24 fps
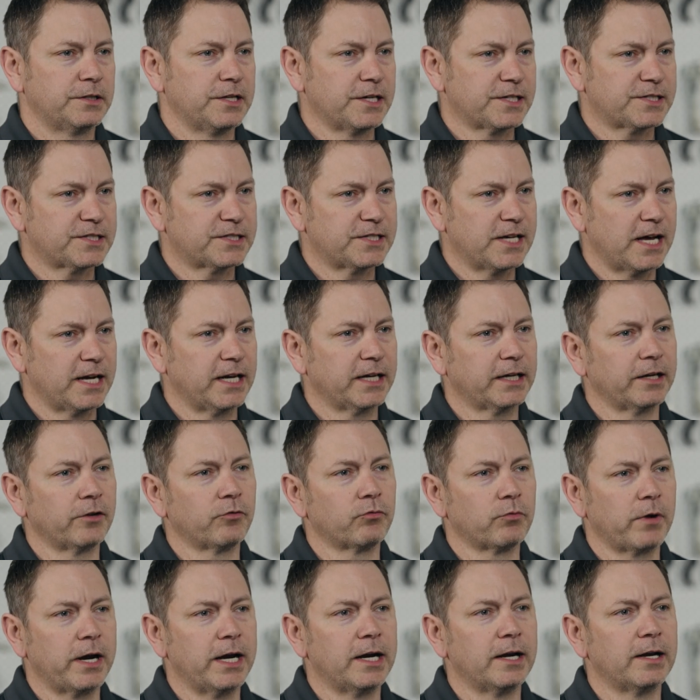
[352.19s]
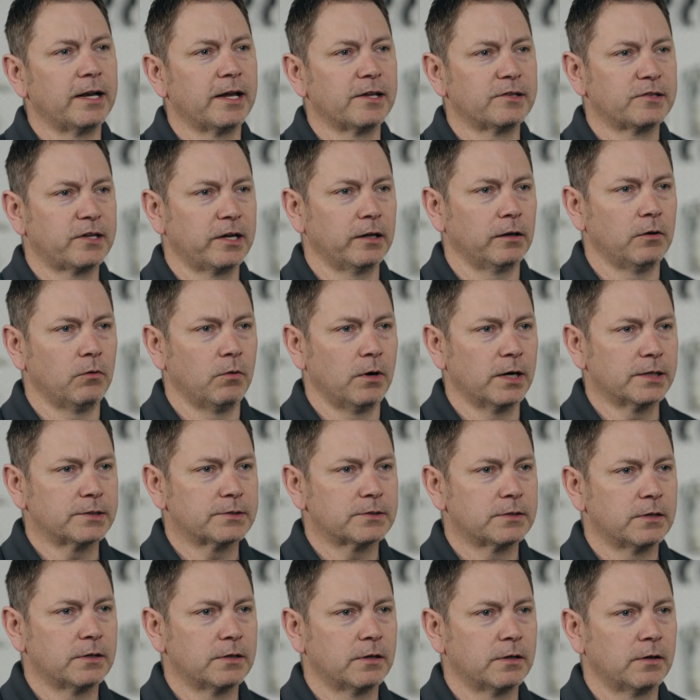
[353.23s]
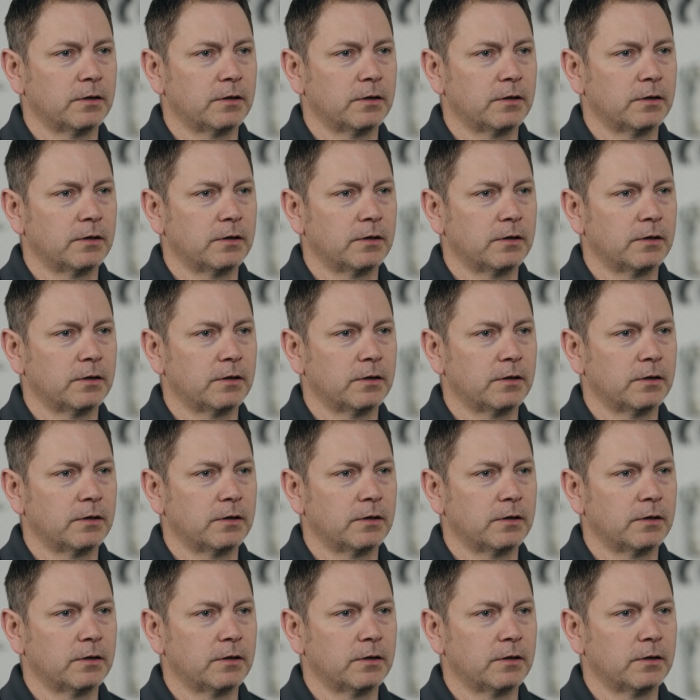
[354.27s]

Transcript: This setting is rated as kilowatts.